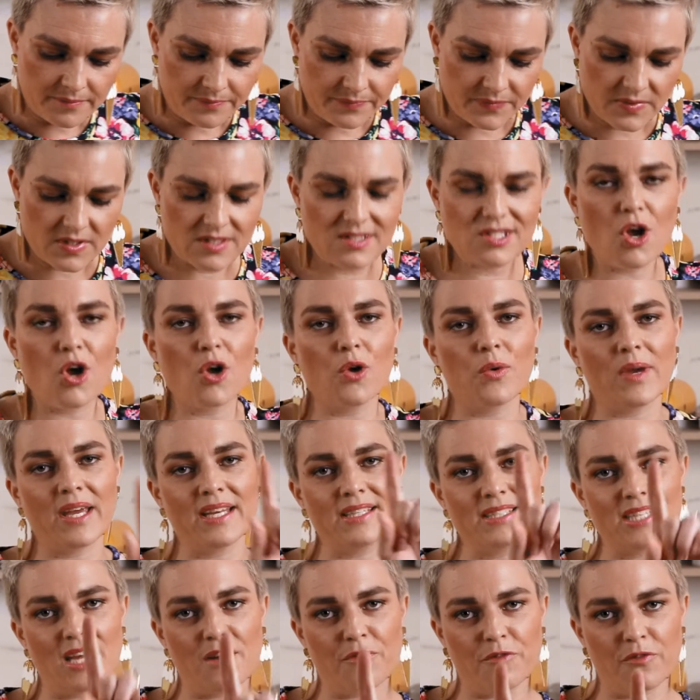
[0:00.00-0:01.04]
So in
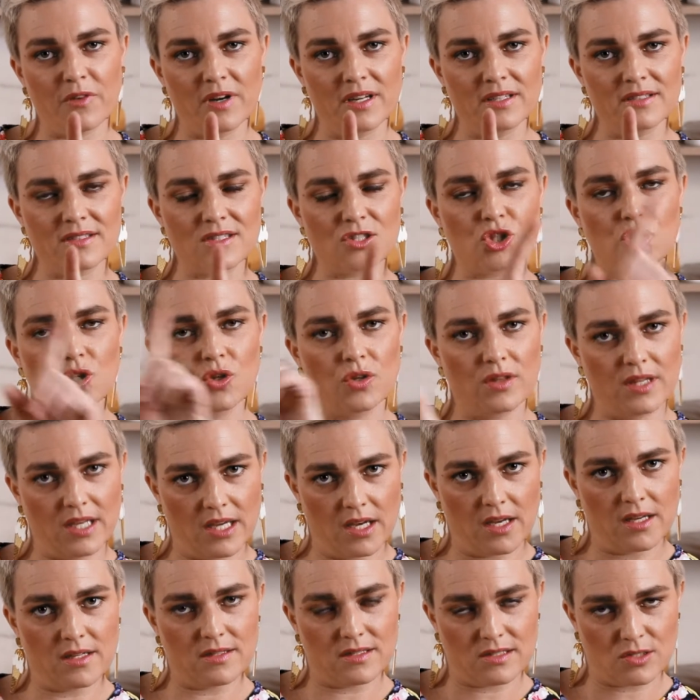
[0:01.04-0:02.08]
deference to the
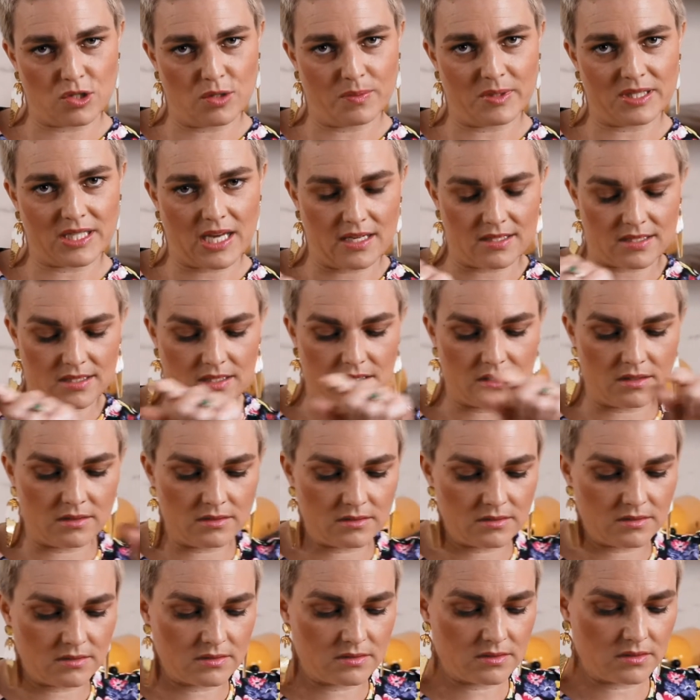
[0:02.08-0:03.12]
super taster,
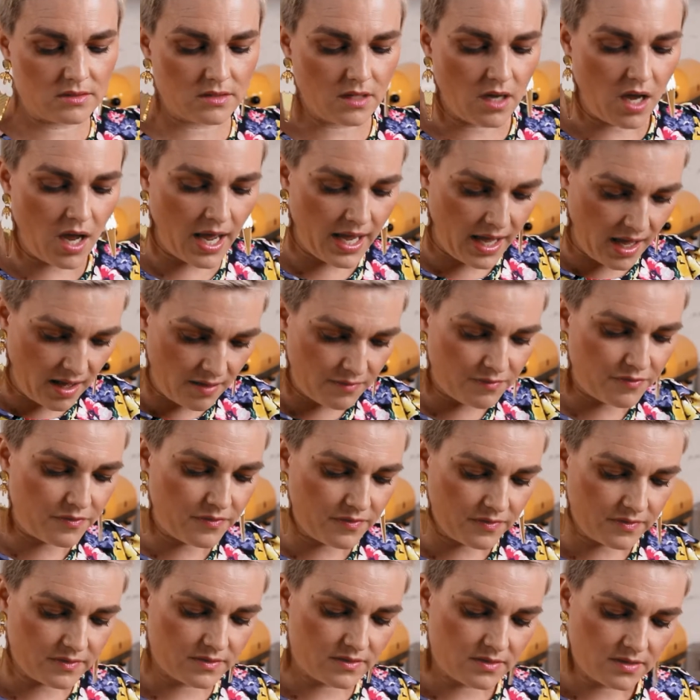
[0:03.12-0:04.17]
I have
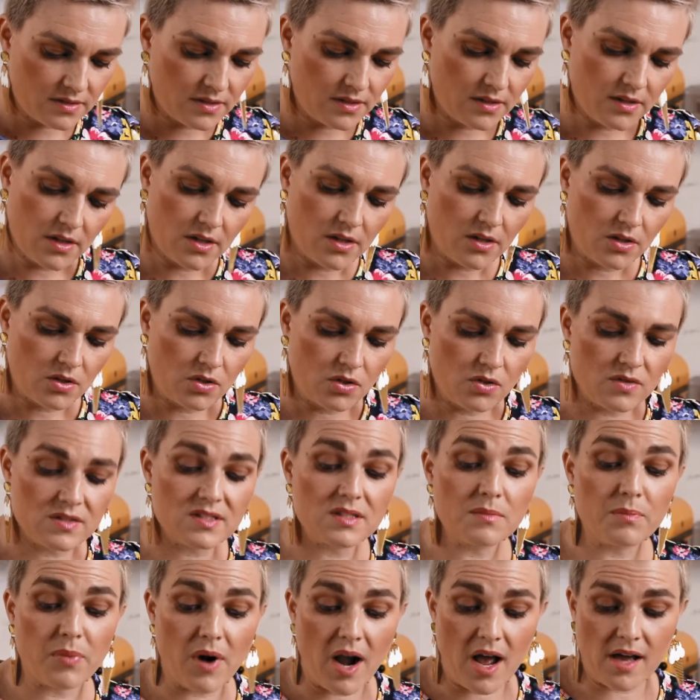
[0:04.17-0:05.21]
used a
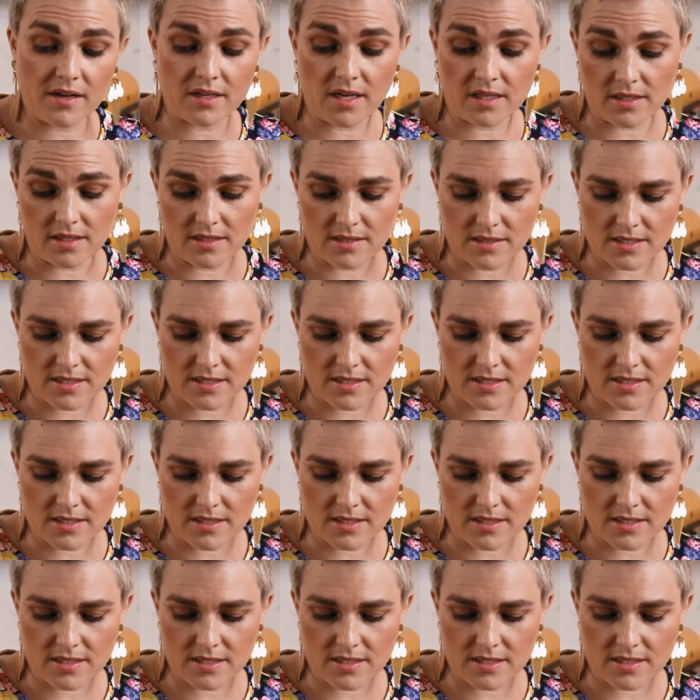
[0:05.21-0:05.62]
brown onion